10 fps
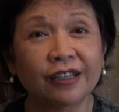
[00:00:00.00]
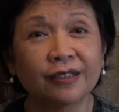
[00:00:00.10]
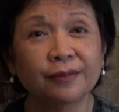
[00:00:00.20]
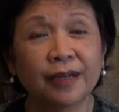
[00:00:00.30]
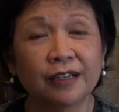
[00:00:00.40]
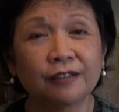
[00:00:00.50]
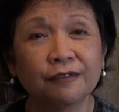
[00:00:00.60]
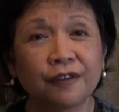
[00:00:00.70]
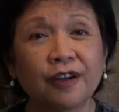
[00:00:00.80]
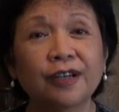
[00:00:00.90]
Carabao
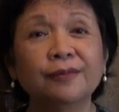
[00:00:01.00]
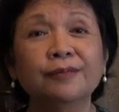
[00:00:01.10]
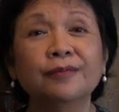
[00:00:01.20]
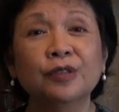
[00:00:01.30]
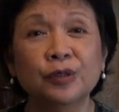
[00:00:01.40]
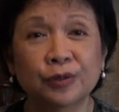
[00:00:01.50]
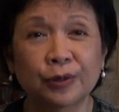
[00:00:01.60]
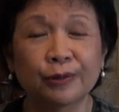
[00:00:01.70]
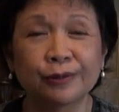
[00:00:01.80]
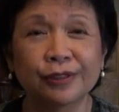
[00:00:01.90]
farm
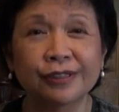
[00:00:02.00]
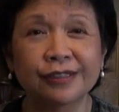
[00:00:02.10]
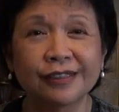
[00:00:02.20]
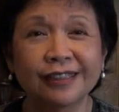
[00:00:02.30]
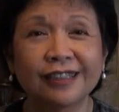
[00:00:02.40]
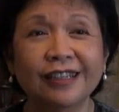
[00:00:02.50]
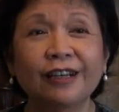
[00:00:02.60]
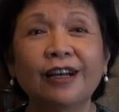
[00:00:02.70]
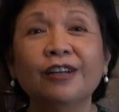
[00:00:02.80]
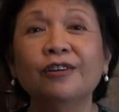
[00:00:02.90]
grows
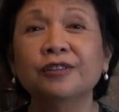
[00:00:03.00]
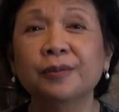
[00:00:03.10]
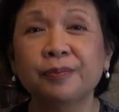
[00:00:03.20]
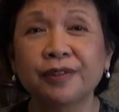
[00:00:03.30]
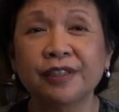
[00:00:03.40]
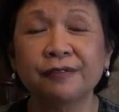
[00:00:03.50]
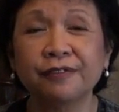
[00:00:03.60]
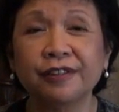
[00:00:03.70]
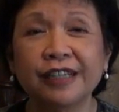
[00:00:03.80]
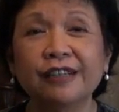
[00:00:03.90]
along the
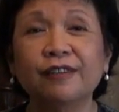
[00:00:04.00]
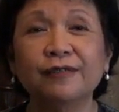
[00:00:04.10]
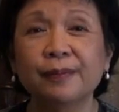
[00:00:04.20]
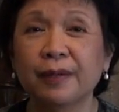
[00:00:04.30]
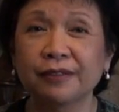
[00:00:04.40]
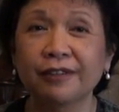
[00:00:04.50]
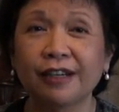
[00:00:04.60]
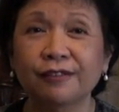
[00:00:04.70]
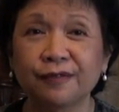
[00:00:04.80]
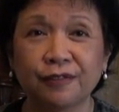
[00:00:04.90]
periphery of the
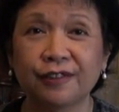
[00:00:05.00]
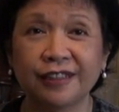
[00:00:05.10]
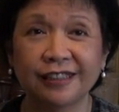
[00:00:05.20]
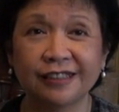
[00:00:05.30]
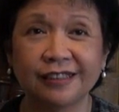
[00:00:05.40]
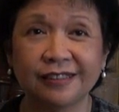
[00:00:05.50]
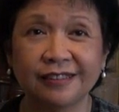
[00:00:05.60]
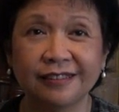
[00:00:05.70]
Batulao Forest.